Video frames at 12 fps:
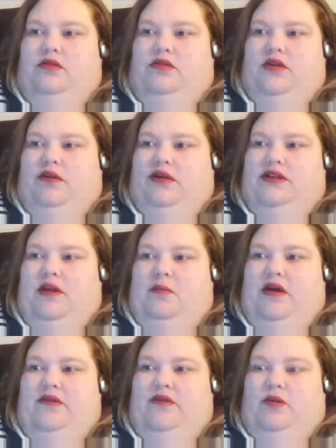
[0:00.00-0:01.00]
The only time
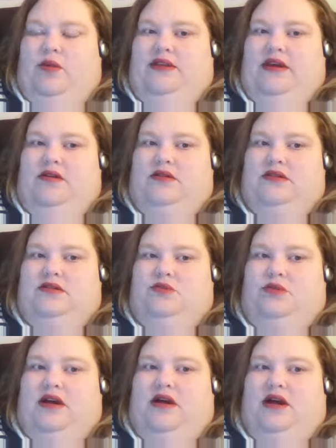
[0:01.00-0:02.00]
I ever went there is
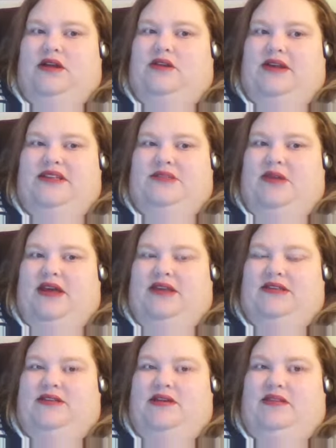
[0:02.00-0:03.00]
when I got Dottie's
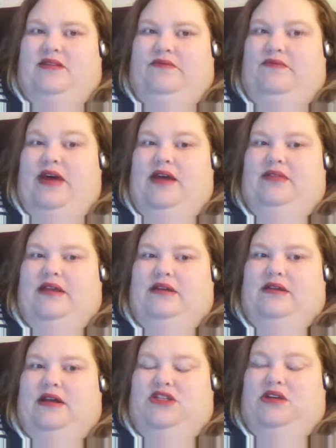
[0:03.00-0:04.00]
medicine at the vet that
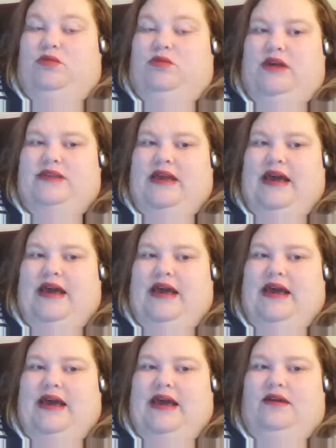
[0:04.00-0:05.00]
she was at,
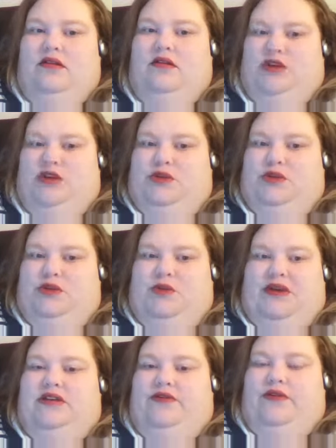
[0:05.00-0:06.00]
which we go
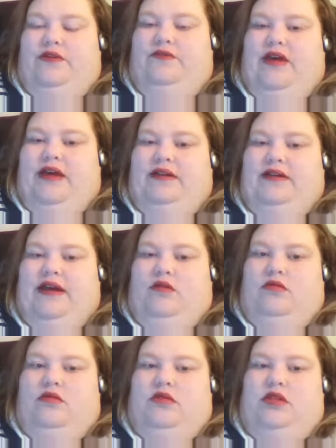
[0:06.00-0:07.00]
to a different vet
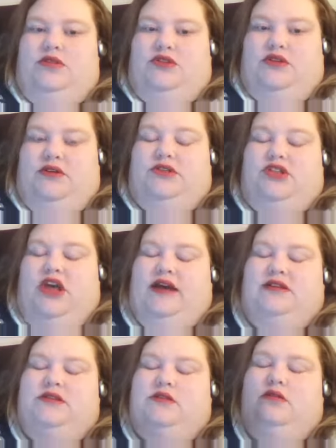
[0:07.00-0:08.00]
now, closer in
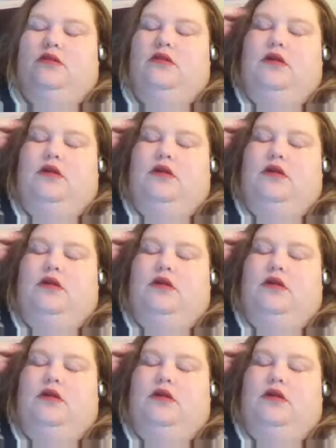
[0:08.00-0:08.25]
Jackson.